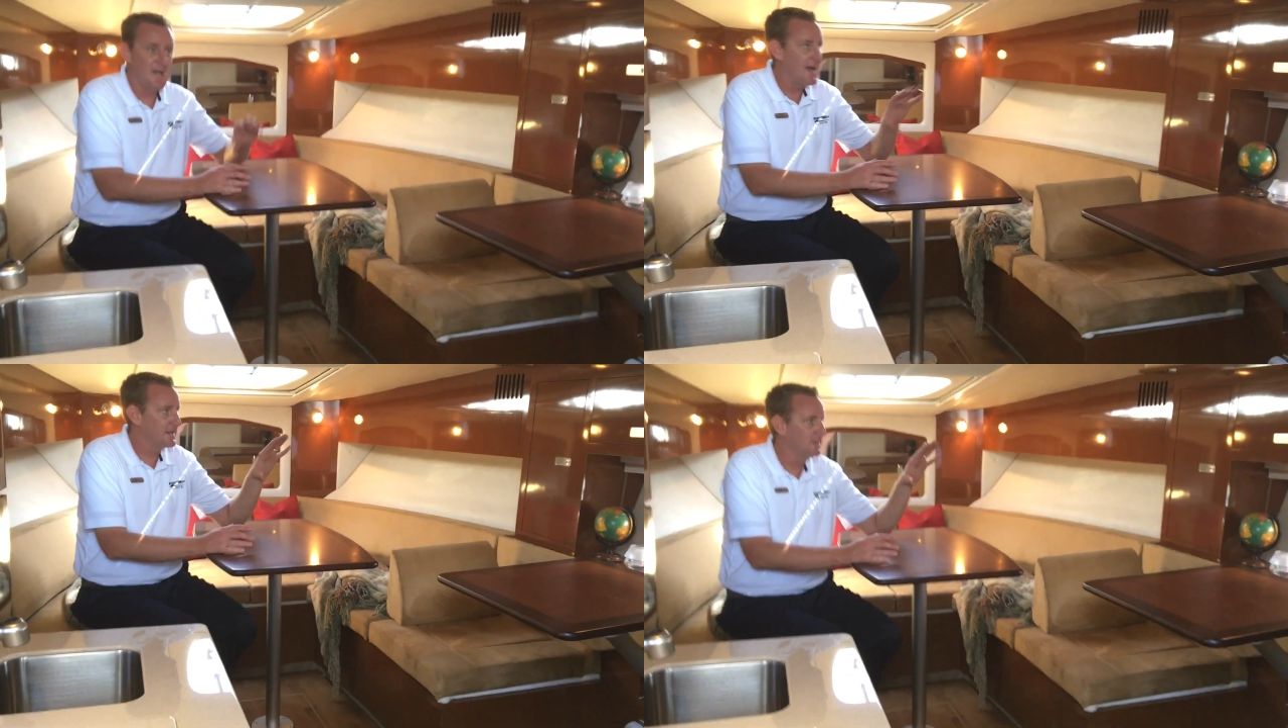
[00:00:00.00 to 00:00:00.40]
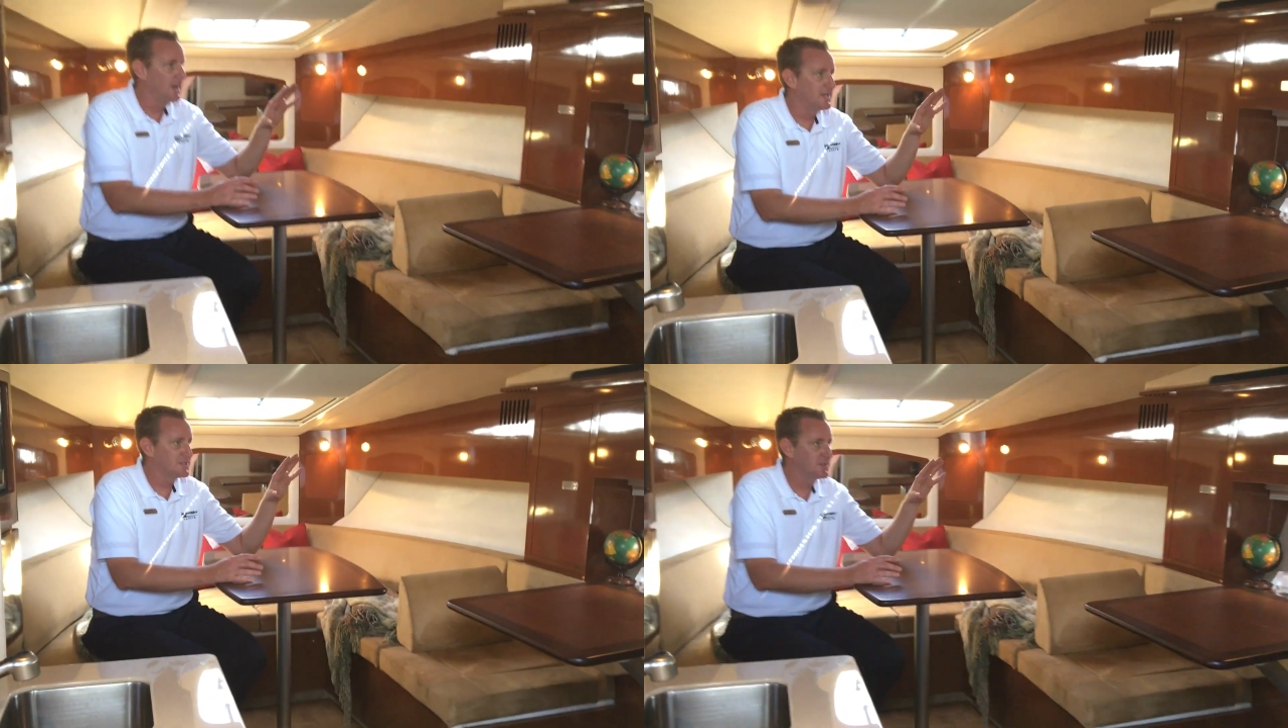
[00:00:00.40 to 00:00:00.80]
high
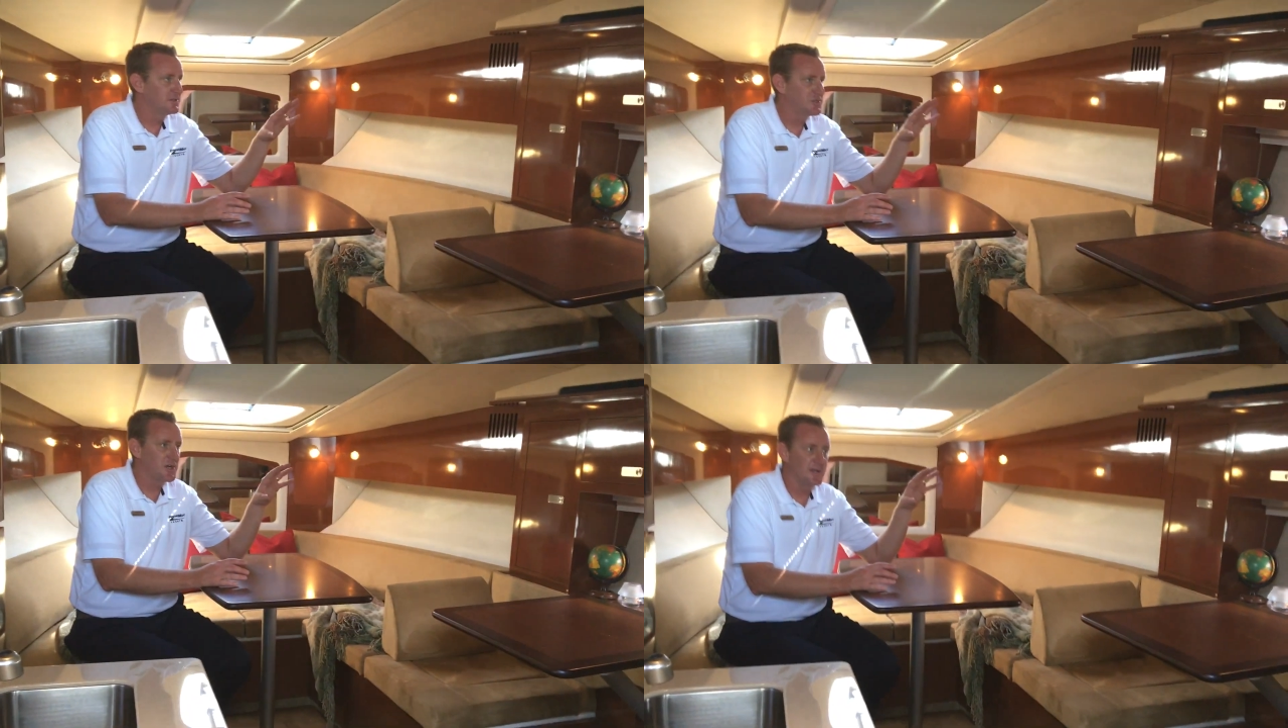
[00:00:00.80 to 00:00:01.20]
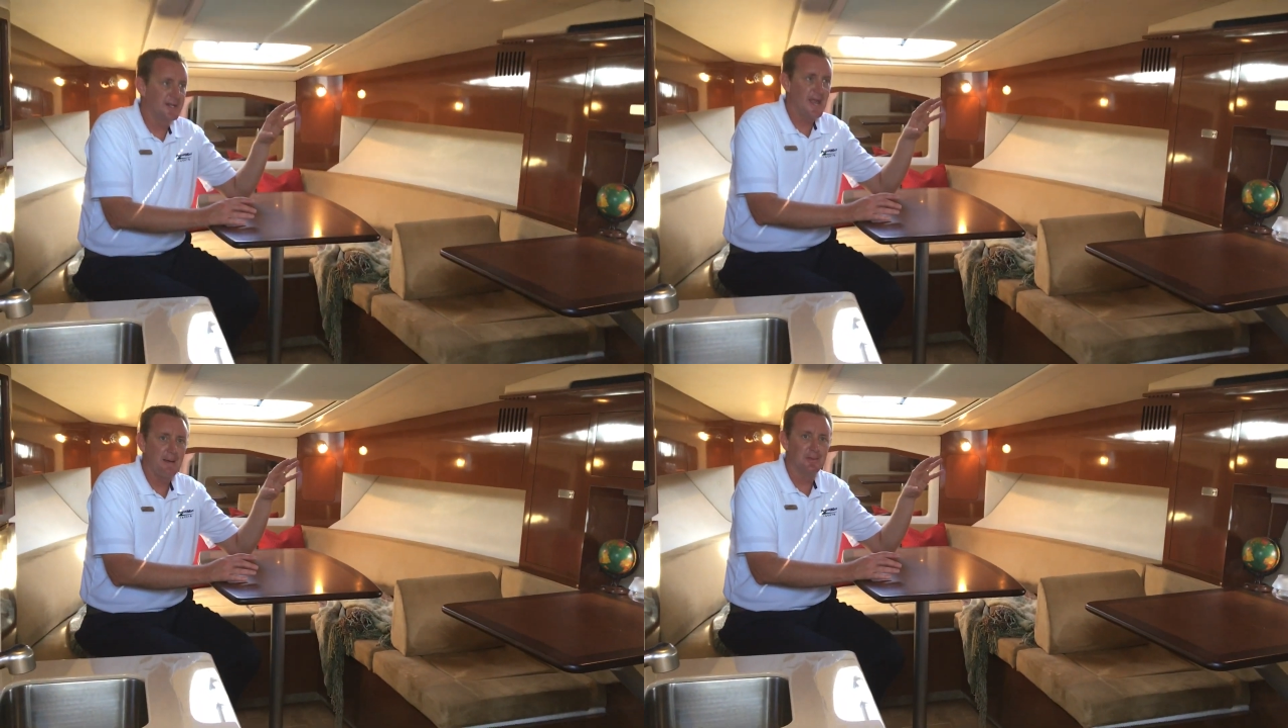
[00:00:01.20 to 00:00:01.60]
gloss cherry
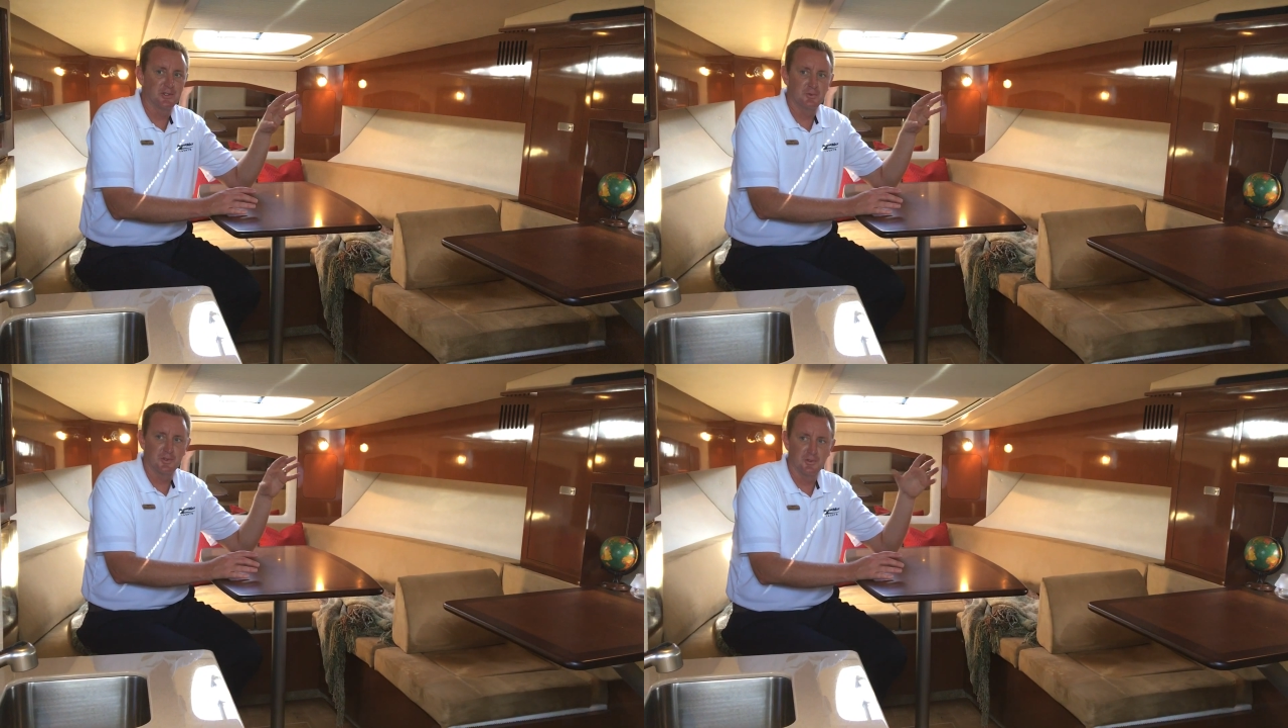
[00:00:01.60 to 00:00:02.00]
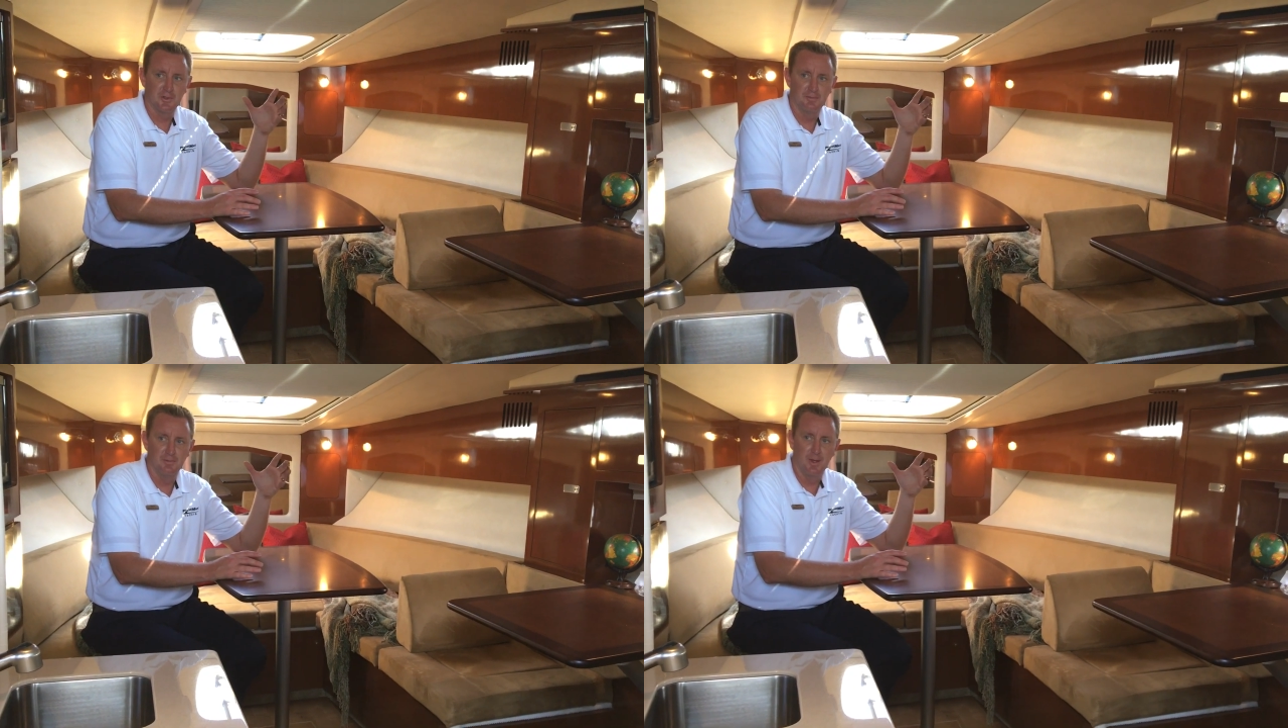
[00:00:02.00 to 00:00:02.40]
cabinets, which is a